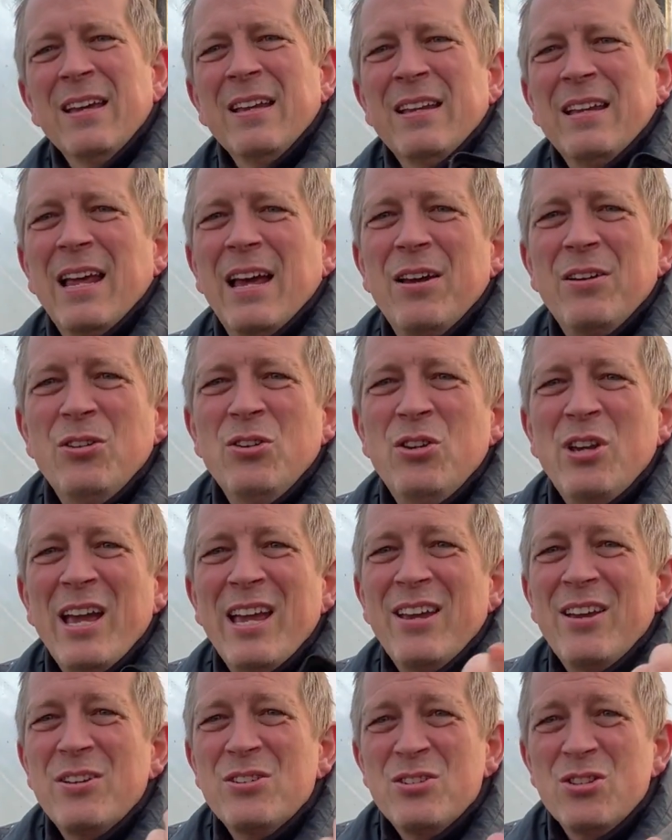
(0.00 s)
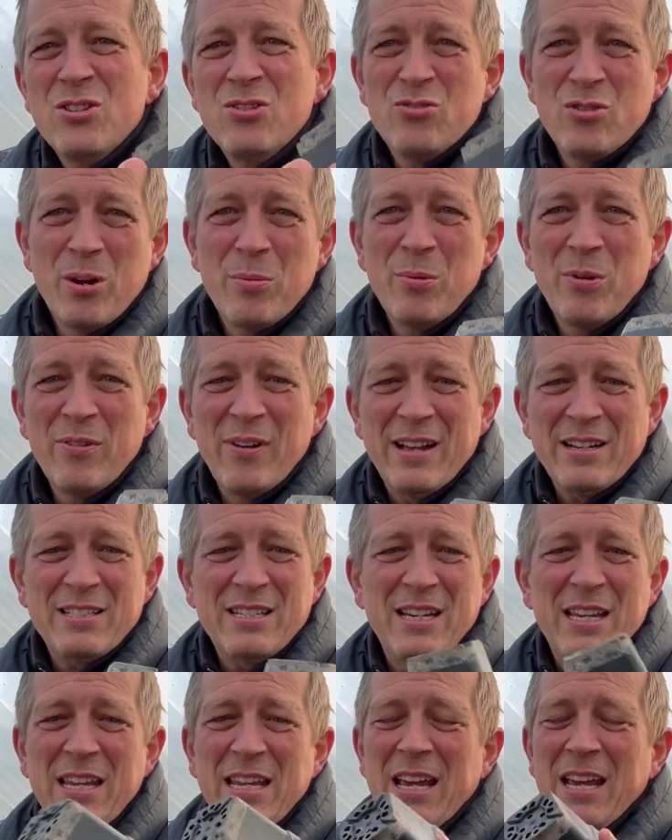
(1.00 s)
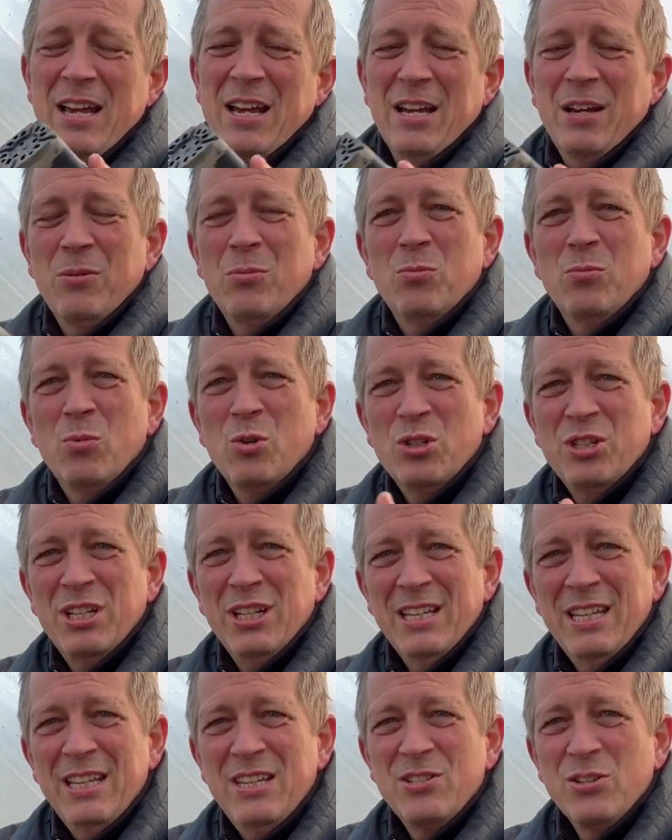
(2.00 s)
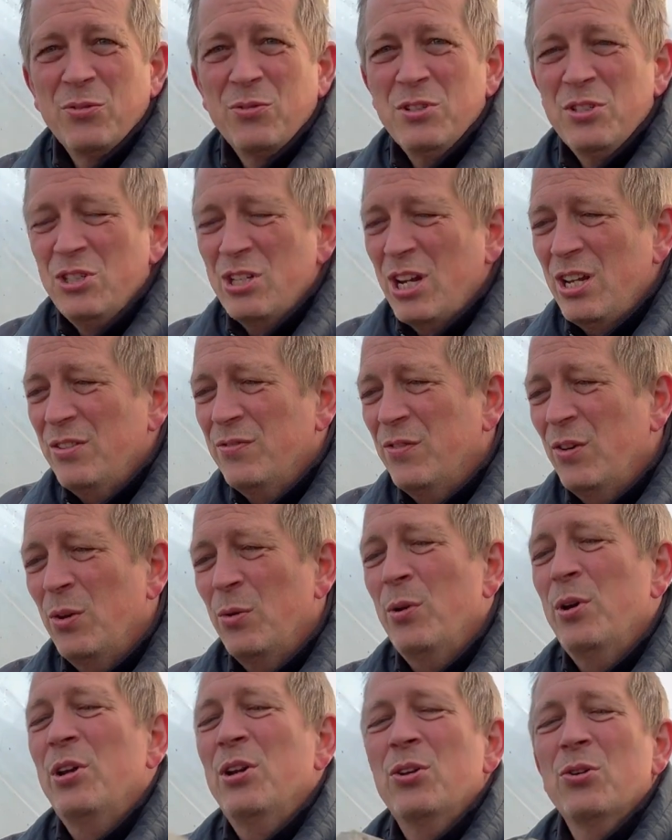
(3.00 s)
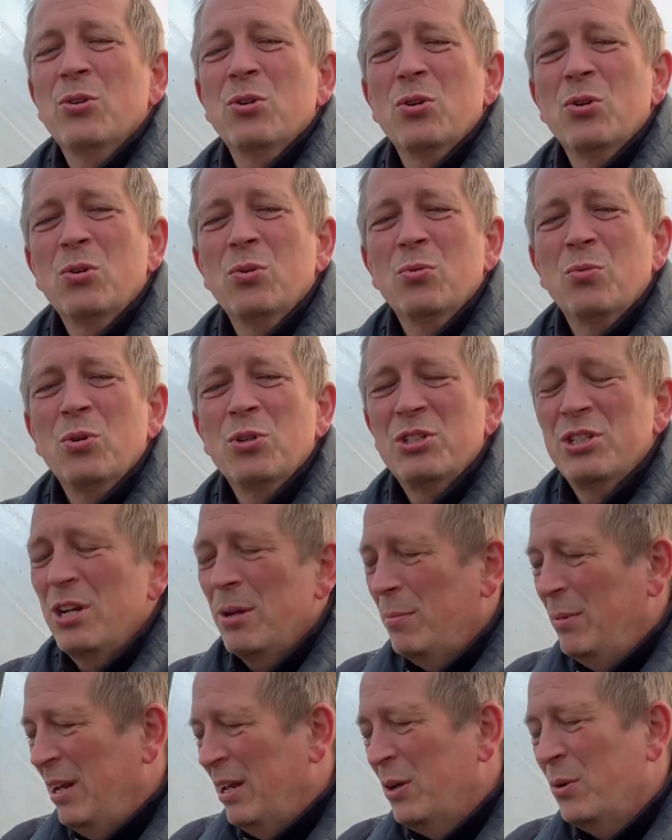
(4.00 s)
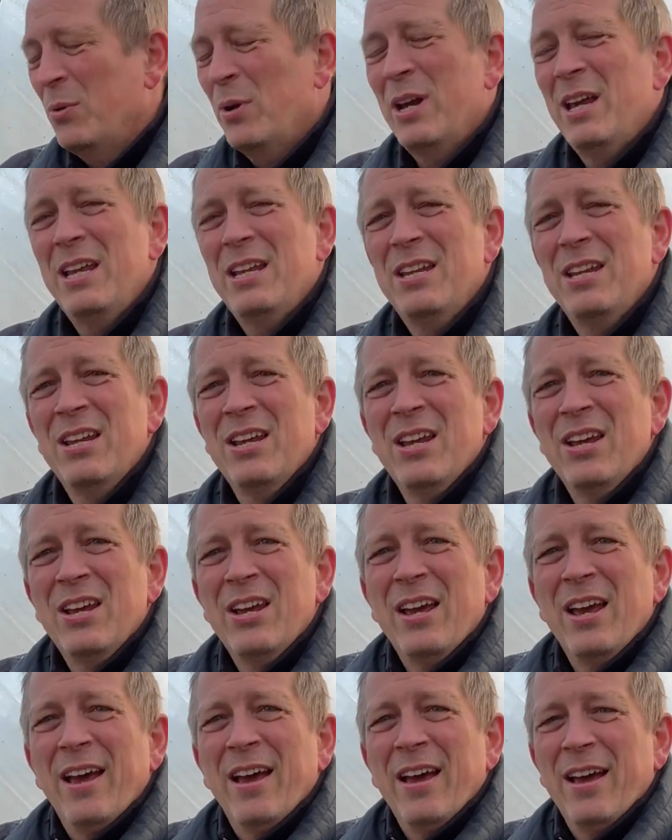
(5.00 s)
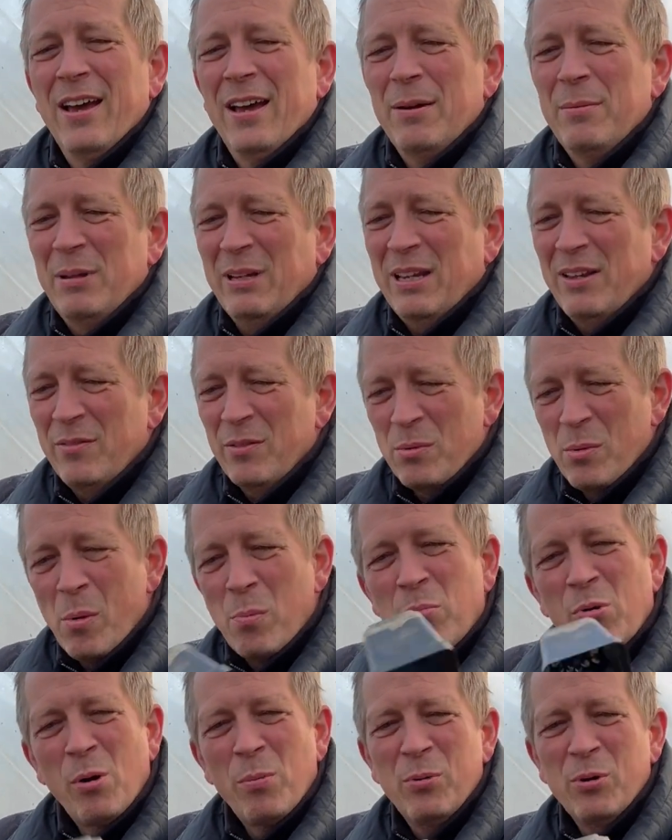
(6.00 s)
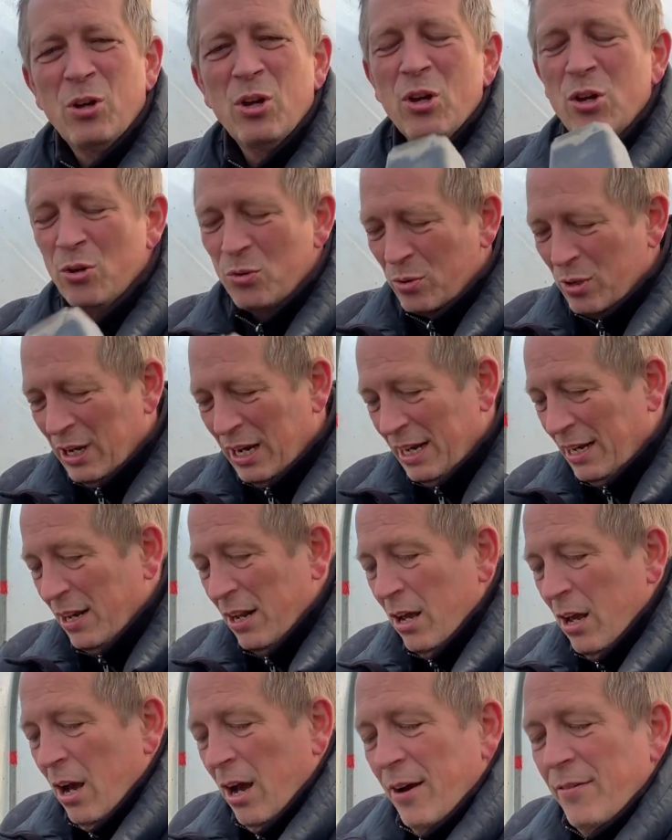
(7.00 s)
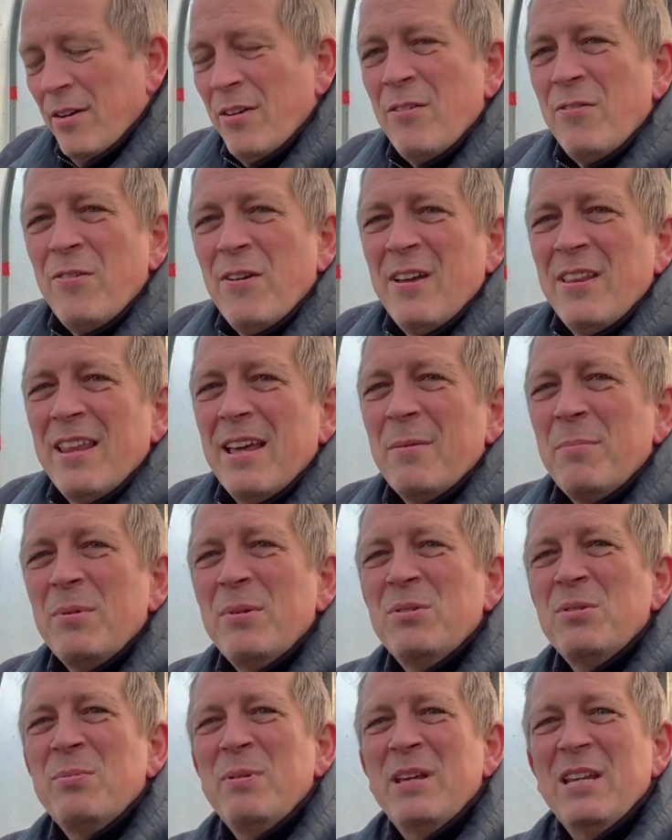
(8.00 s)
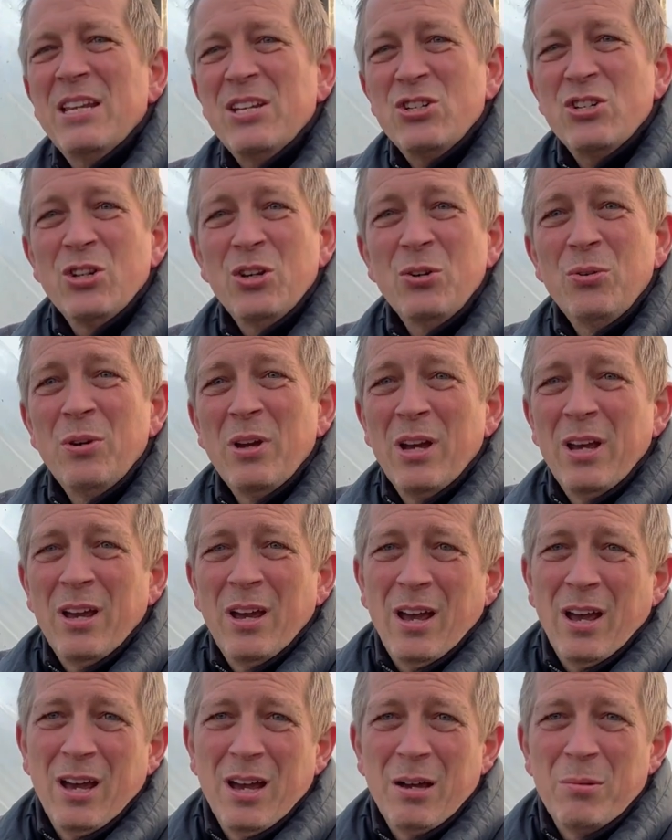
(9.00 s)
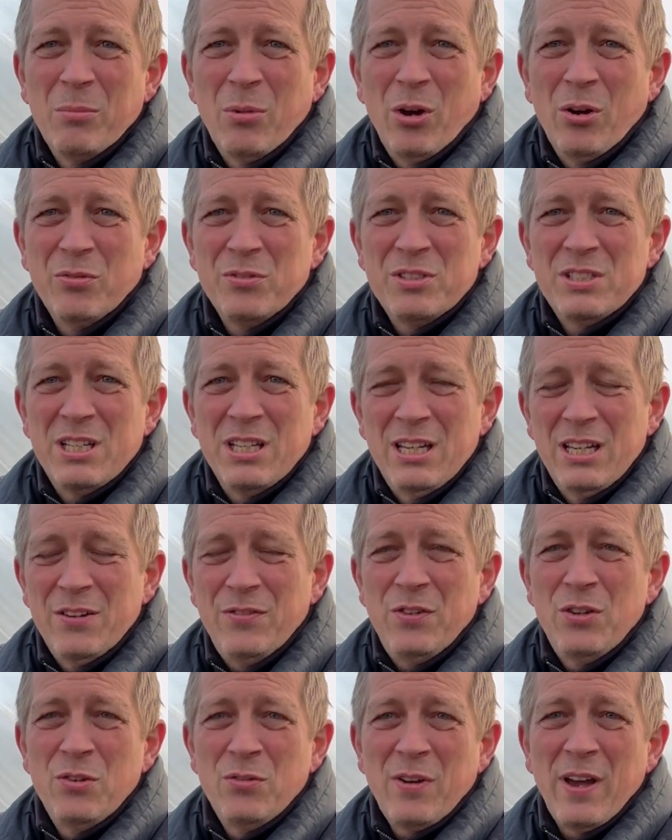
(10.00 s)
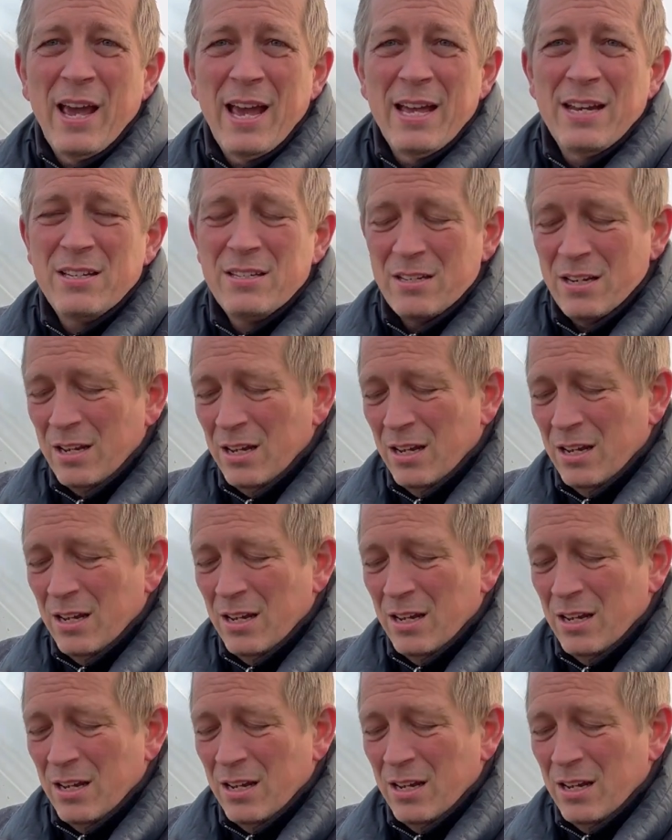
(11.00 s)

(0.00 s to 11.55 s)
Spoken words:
Now you can go to the trouble of actually washing these off in J's fluid or washing up liquid and giving them a proper good old clean. I've never found that to be an issue. Obviously if you've had